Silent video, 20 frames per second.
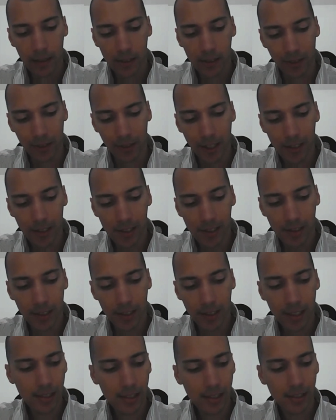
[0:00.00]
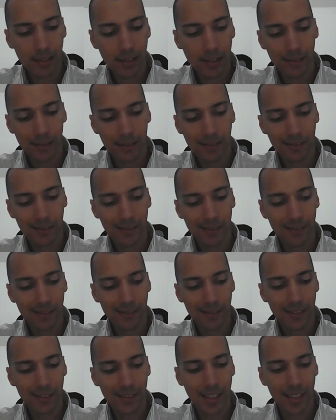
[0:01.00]
So there's this
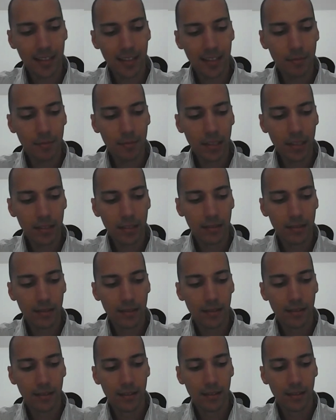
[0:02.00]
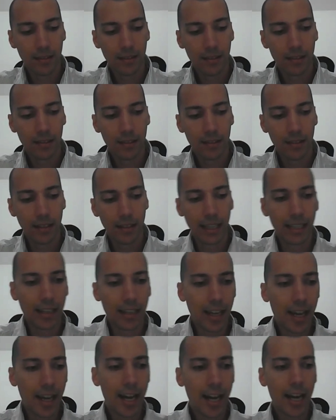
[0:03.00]
sentiment,
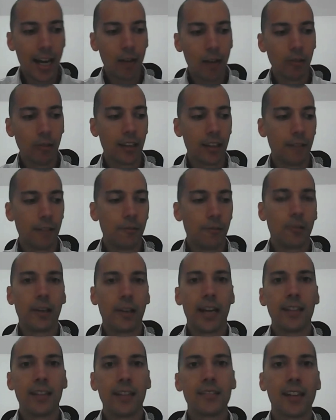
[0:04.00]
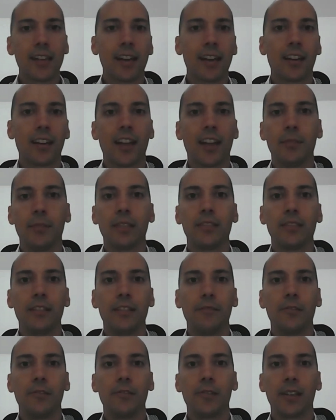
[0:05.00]
and how, like, if you're anti-climate,
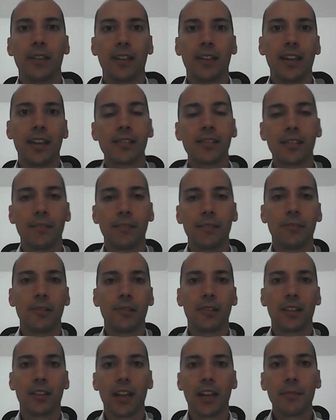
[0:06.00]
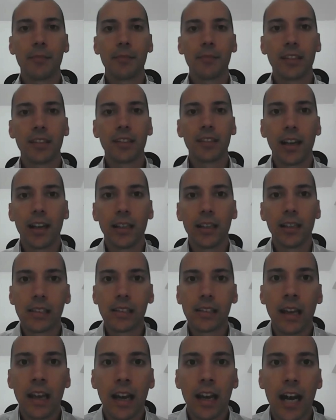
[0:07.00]
if you're a climate denialist,
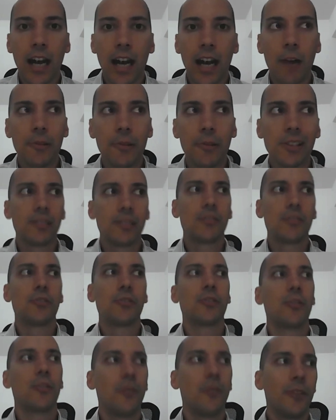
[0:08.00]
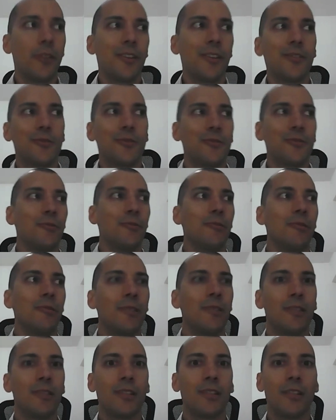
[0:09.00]
how is it that you're going
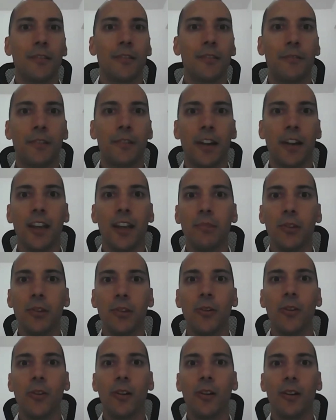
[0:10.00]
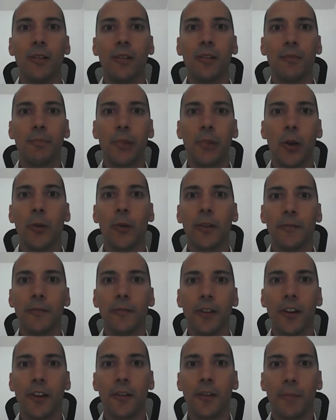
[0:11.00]
to frame your
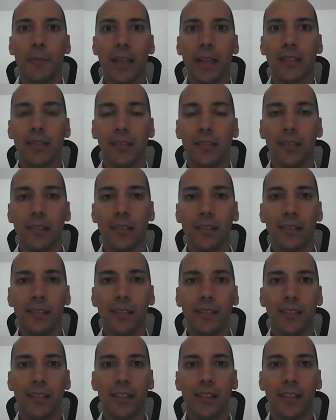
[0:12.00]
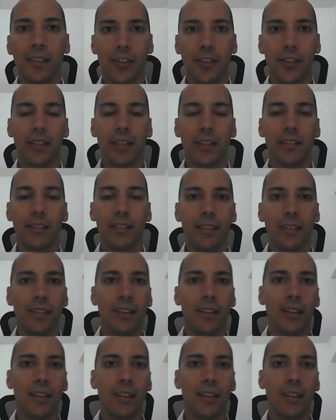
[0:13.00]
pro-environmental agenda?